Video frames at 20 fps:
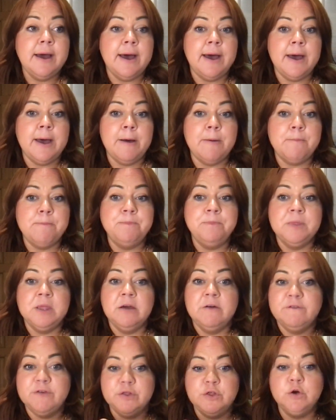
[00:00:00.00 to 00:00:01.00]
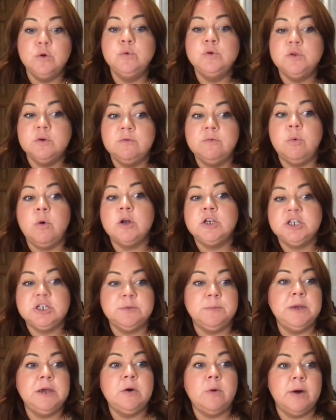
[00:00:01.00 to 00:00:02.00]
For those who've watched
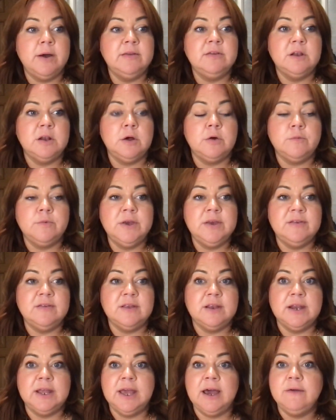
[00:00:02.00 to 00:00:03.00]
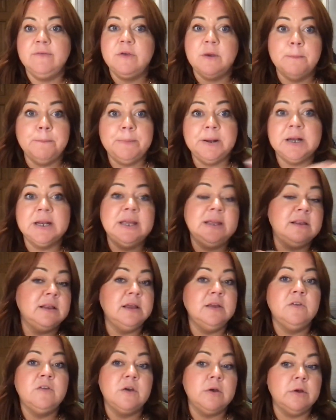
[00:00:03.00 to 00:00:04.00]
me quite a lot recently, I've
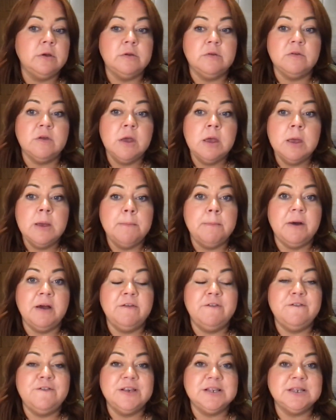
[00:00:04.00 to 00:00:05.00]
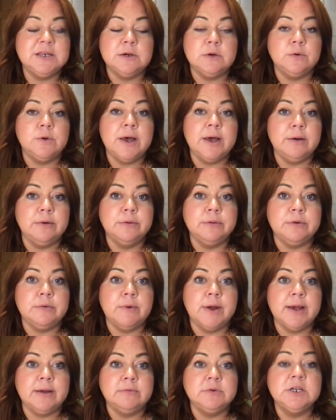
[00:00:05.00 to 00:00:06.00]
completely turned my physical health
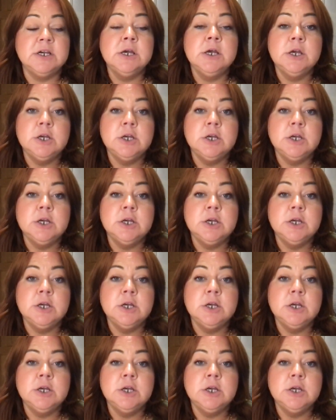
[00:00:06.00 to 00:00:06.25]
around